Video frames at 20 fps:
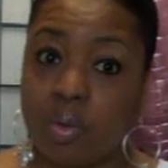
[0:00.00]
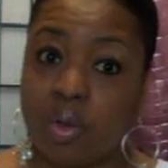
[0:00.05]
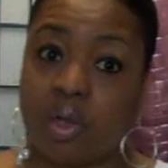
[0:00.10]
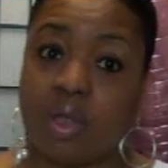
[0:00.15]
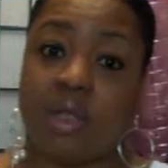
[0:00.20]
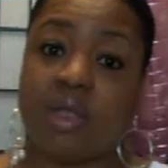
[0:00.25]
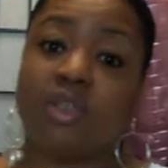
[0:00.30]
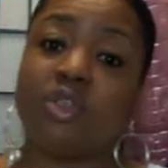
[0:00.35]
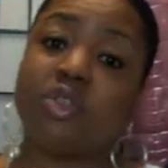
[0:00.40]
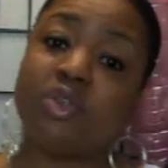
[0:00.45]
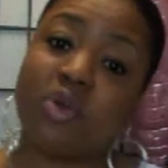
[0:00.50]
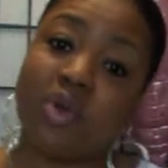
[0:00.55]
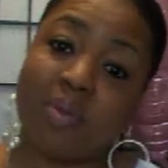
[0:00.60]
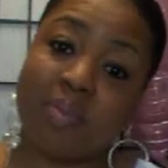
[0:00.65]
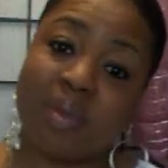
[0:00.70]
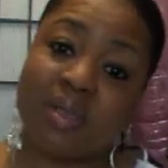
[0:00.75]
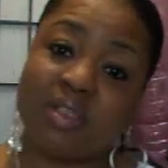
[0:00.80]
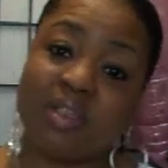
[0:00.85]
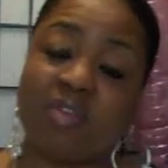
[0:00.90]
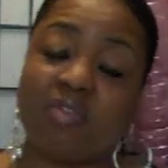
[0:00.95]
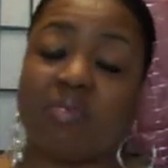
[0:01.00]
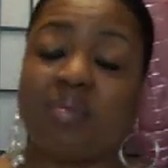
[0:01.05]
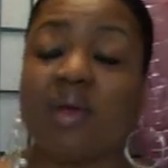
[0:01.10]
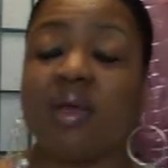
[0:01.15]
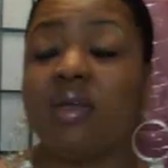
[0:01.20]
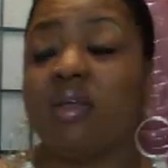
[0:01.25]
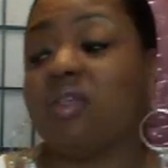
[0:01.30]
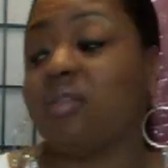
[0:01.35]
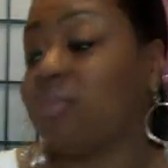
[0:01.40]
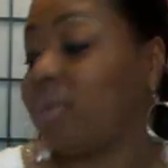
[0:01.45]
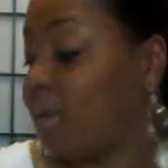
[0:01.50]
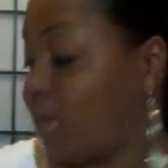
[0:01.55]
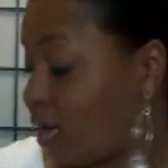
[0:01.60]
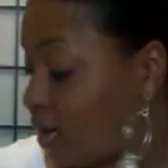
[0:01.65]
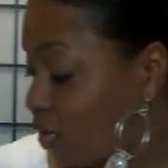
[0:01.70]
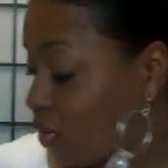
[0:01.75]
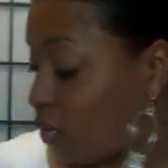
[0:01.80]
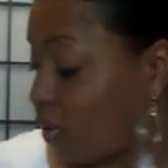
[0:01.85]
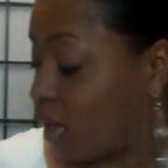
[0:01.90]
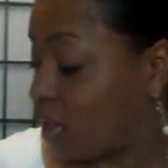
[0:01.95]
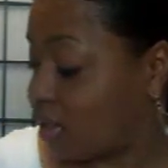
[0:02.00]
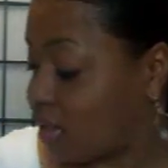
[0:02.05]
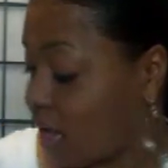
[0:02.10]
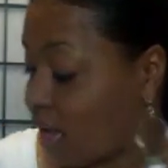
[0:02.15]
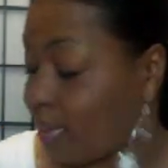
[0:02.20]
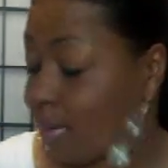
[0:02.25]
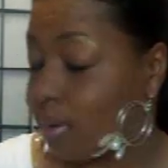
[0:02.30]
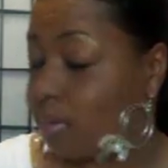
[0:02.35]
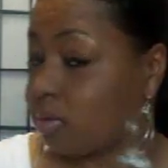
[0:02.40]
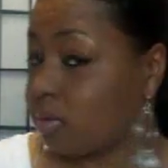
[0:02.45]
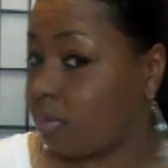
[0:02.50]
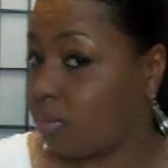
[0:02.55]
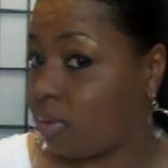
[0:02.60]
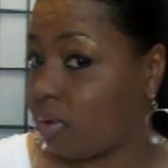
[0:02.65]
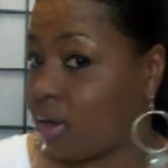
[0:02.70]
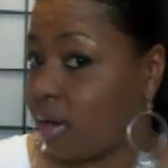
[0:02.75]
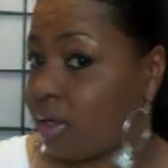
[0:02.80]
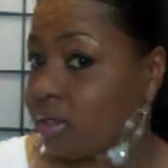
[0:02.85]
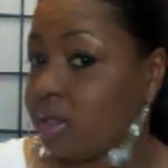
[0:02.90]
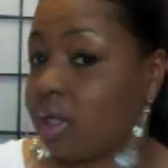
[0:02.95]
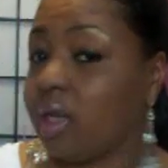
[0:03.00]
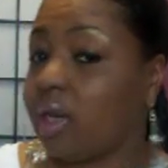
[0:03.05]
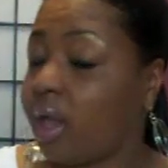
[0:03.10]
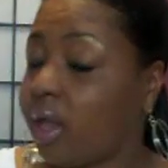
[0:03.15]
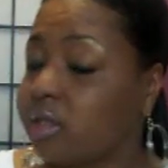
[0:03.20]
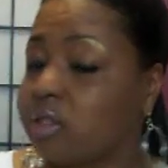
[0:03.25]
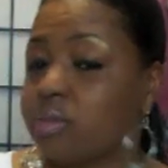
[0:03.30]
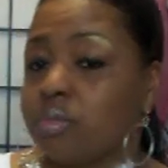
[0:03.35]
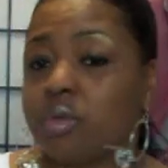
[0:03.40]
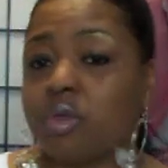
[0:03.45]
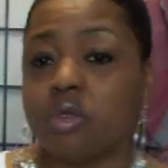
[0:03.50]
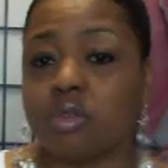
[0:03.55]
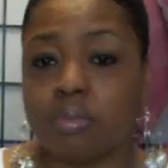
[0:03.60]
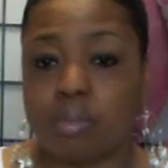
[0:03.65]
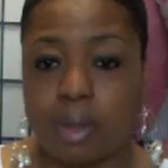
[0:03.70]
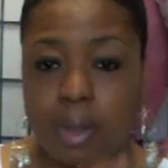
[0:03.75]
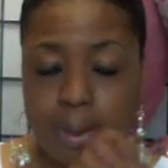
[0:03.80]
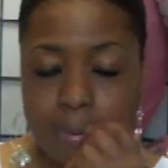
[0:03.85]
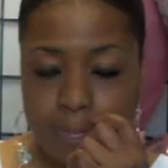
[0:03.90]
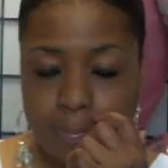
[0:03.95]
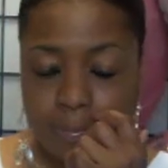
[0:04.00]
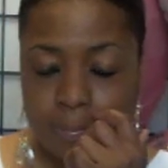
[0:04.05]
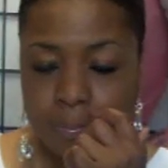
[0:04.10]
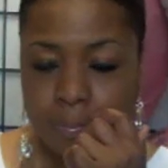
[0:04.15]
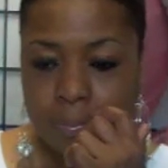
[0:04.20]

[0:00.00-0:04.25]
really enjoyed myself my husband had a great time i was surprised he likes blues but